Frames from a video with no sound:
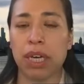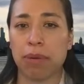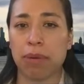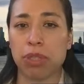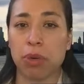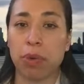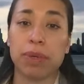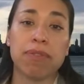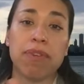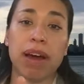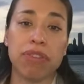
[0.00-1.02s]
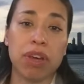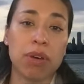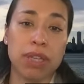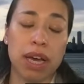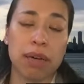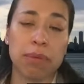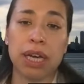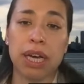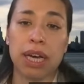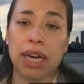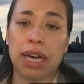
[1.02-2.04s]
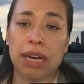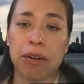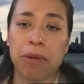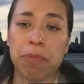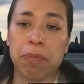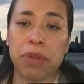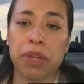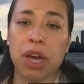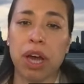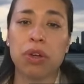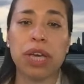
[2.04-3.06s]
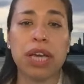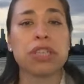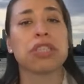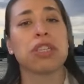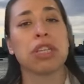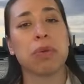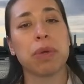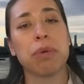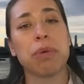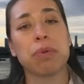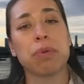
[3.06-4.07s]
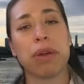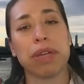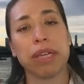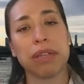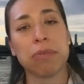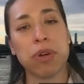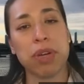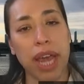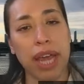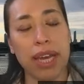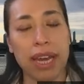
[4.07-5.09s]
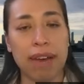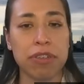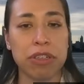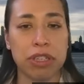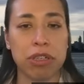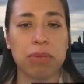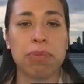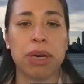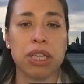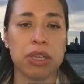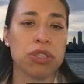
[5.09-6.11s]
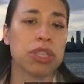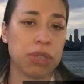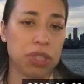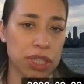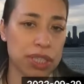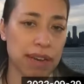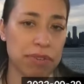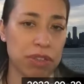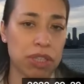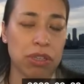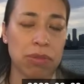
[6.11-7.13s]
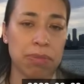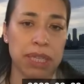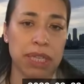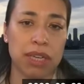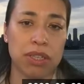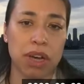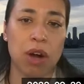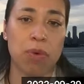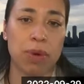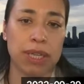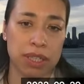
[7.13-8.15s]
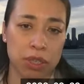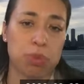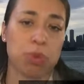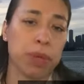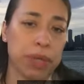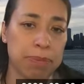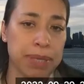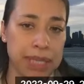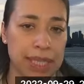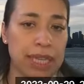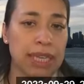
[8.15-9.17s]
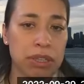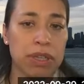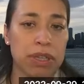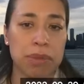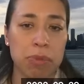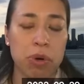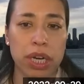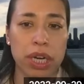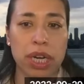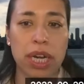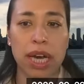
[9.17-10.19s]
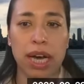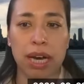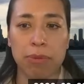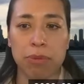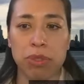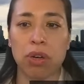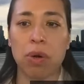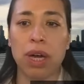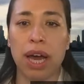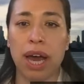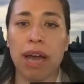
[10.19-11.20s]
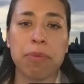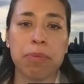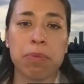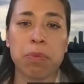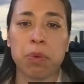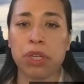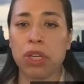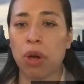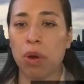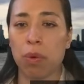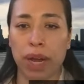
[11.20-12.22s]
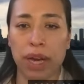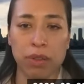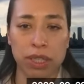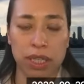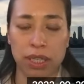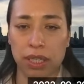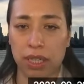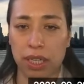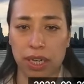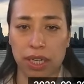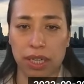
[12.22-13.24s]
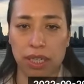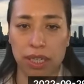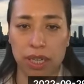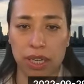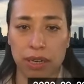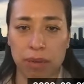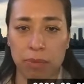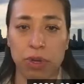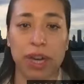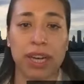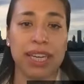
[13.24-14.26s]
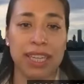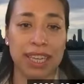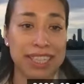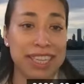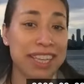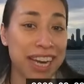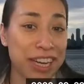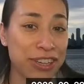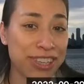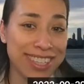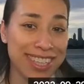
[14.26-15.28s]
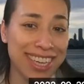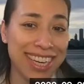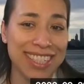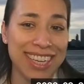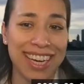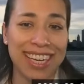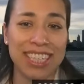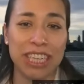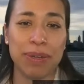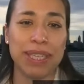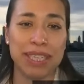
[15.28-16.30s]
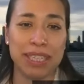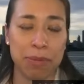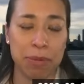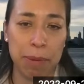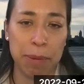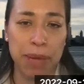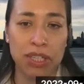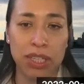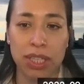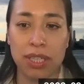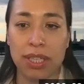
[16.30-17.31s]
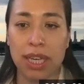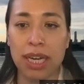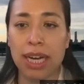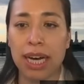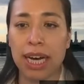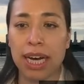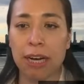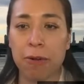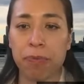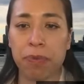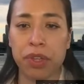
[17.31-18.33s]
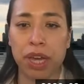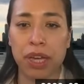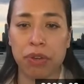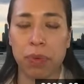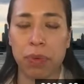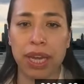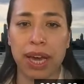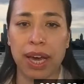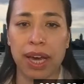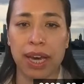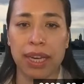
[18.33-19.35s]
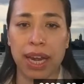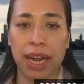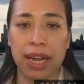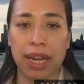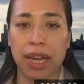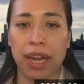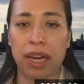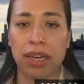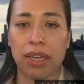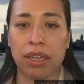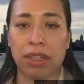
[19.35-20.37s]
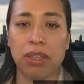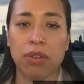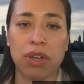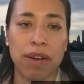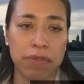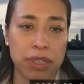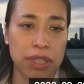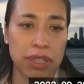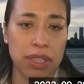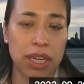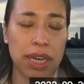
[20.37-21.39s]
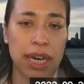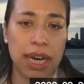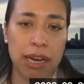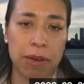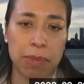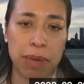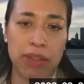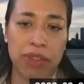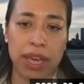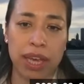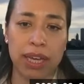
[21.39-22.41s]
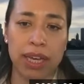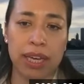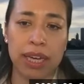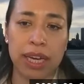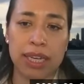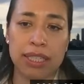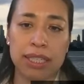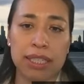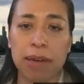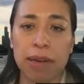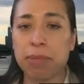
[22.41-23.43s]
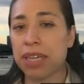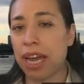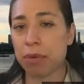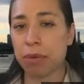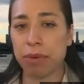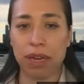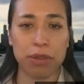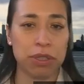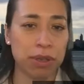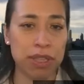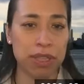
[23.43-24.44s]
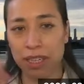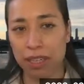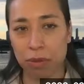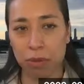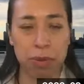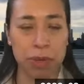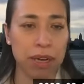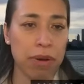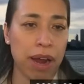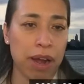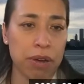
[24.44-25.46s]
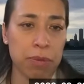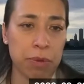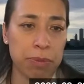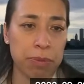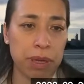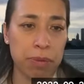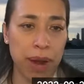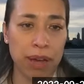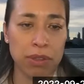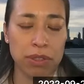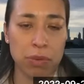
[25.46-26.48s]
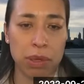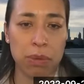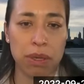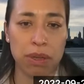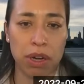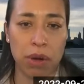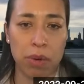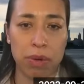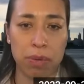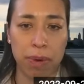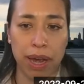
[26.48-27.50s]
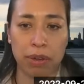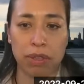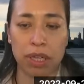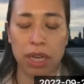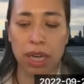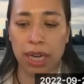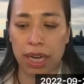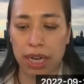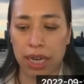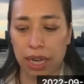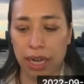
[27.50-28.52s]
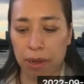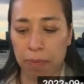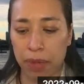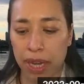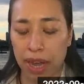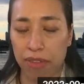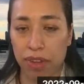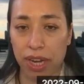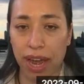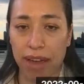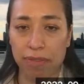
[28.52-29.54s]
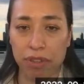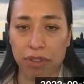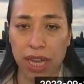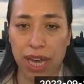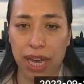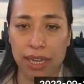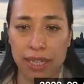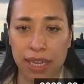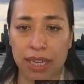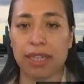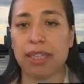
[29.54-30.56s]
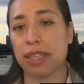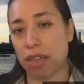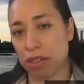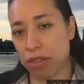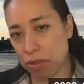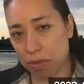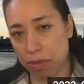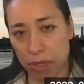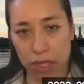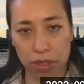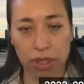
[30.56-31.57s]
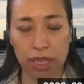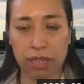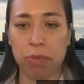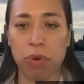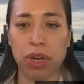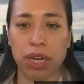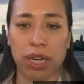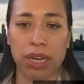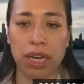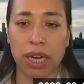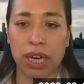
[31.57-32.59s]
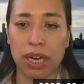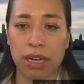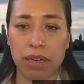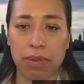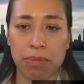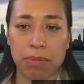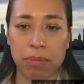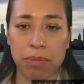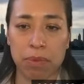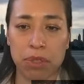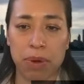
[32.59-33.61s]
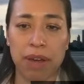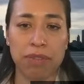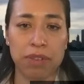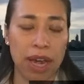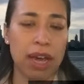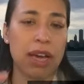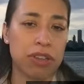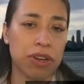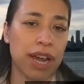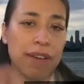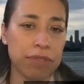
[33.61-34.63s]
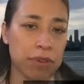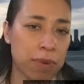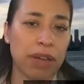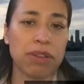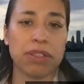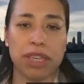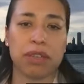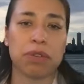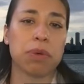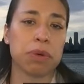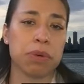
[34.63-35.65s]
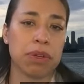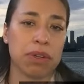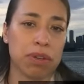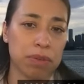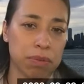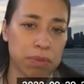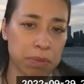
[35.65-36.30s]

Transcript: Um, so we would divide those up. Um, Occasionally we would round in the morning and afternoon, but usually it was just afternoon because our residents were really busy during the morning. Um, so I would go around and, and um, try and get things done that I could get done, go and see some of my patients. Um, then we had a, a noon conference, um, and then sometime around two o'clock would be around would be rounds. We would go and round, um, and then after that, and also including in the morning, um, so after, uh, sorry, after rounds, and we were